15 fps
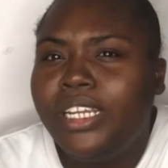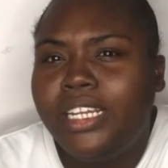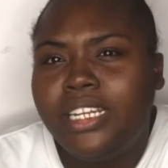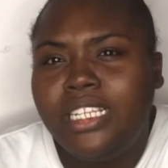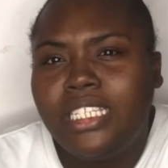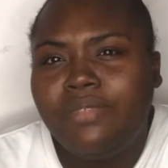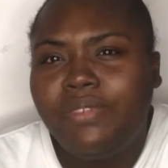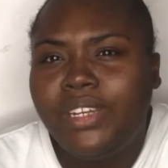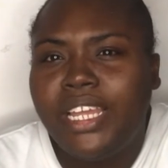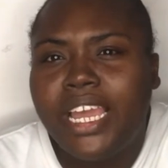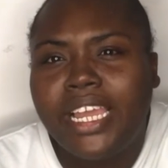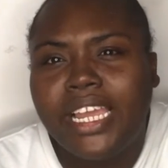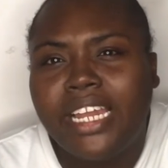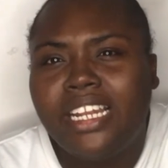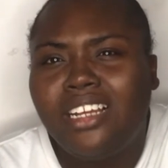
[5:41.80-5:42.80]
in this video I
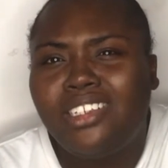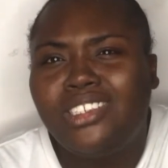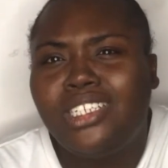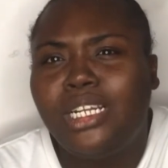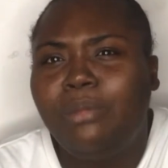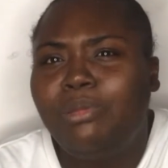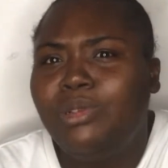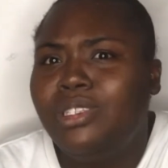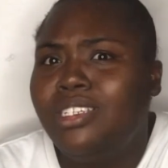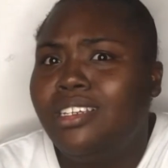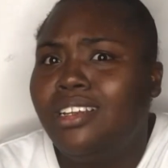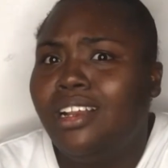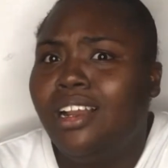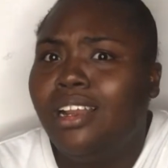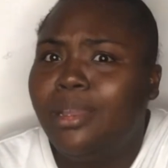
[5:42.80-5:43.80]
can actually put
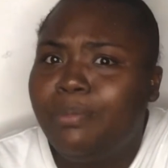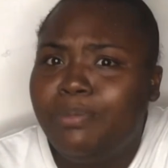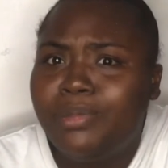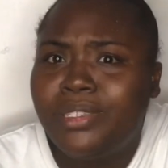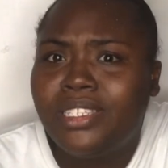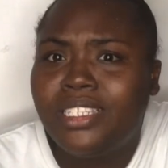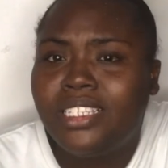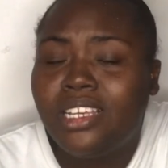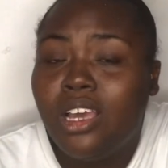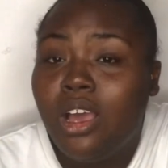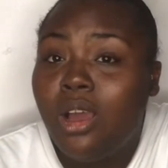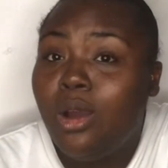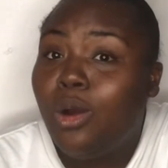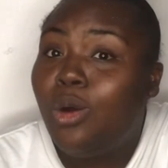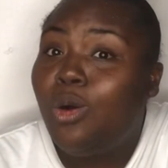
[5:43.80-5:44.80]
in clips.
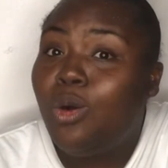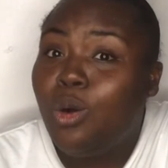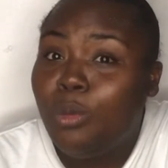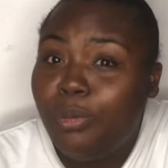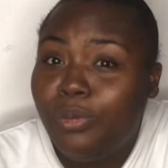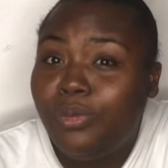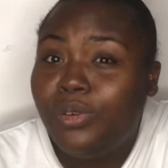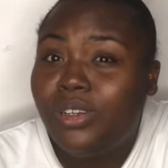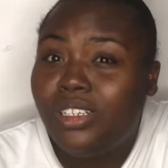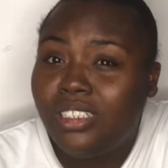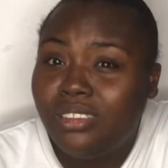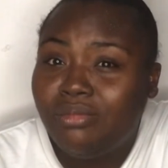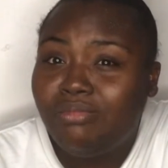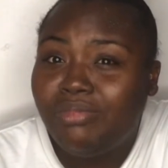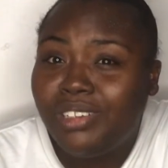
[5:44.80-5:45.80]
Hopefully.